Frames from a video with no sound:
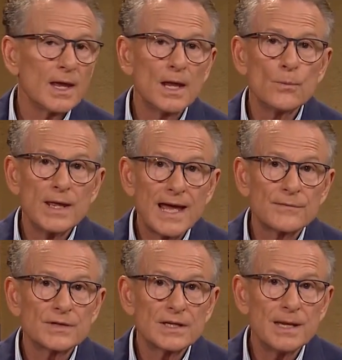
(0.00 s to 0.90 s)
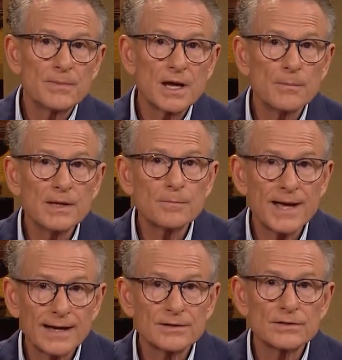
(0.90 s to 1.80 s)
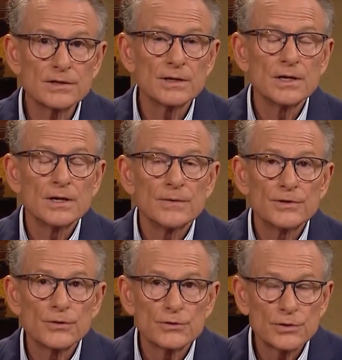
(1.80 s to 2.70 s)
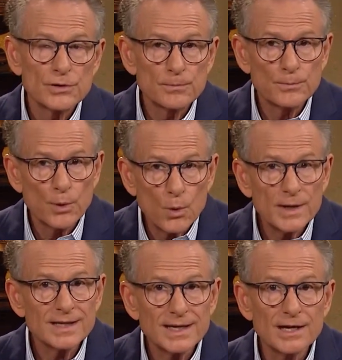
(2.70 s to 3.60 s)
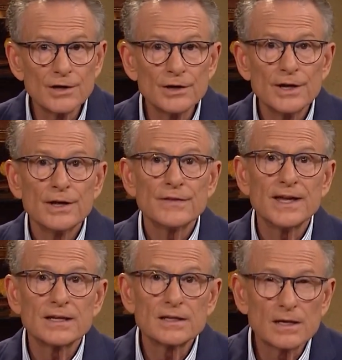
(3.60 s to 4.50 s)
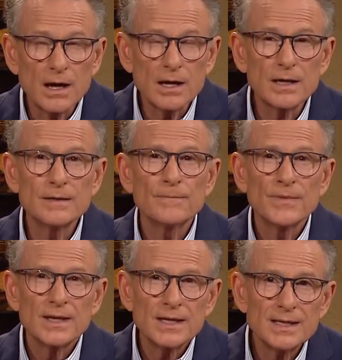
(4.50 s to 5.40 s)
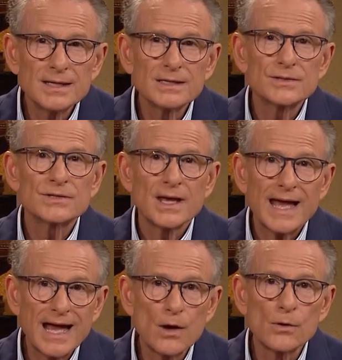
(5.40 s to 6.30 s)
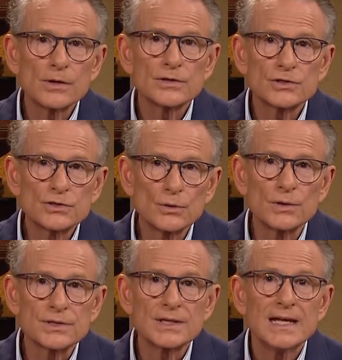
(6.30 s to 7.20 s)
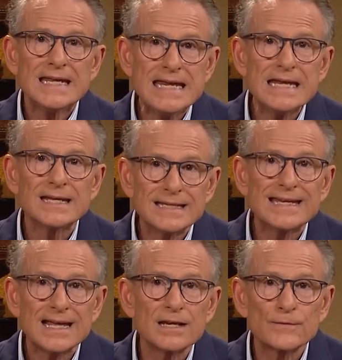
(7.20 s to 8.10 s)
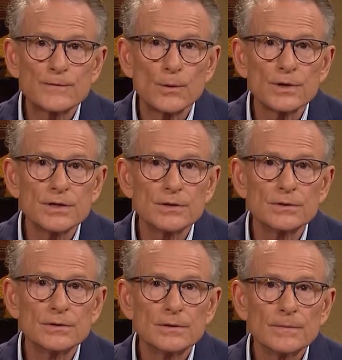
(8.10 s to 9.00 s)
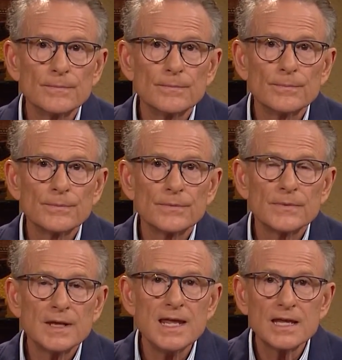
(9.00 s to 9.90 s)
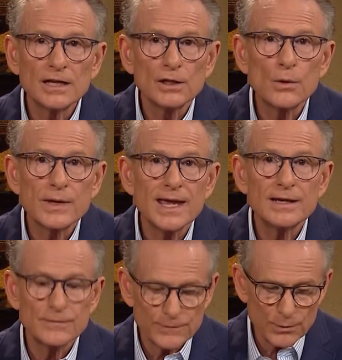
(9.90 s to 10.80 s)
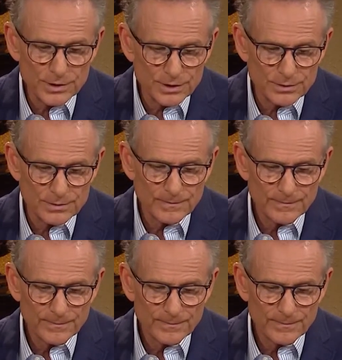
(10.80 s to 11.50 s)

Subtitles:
And we have to keep coming back to the point here that God is our source. He can get it for you. He can locate it for you.